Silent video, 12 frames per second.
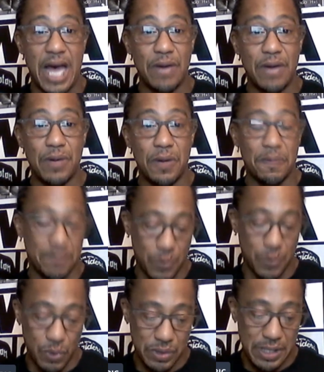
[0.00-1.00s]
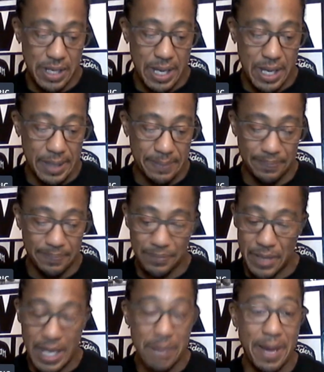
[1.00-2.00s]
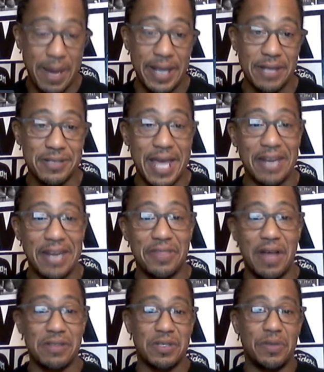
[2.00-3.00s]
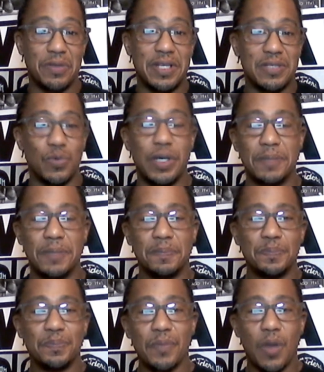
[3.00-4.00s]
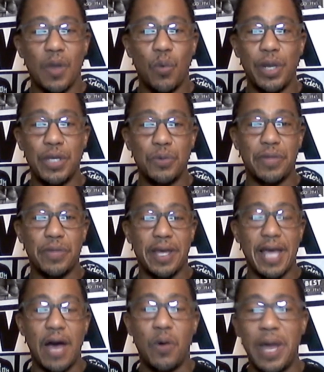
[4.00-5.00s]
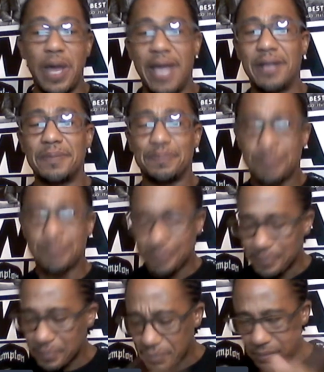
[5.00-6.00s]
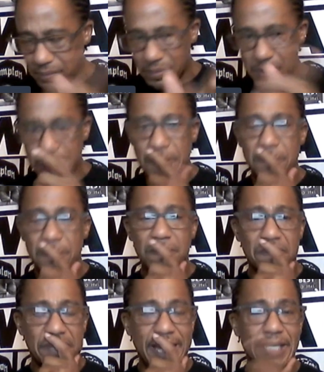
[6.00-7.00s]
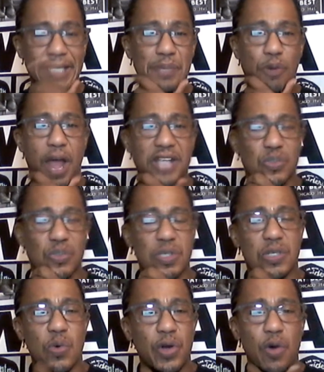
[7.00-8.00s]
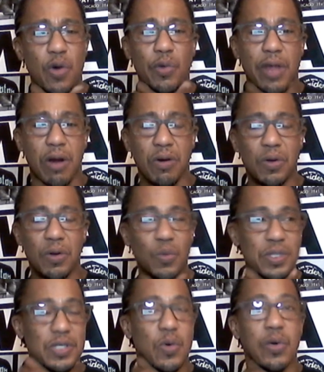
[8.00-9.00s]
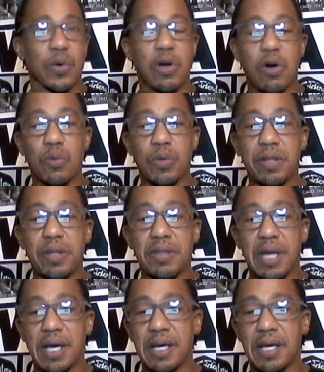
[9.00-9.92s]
don't know. We'll see. Anybody else got any thoughts on this? What do you think? Oh, and Kelly Price, what's going on with her? What's going on with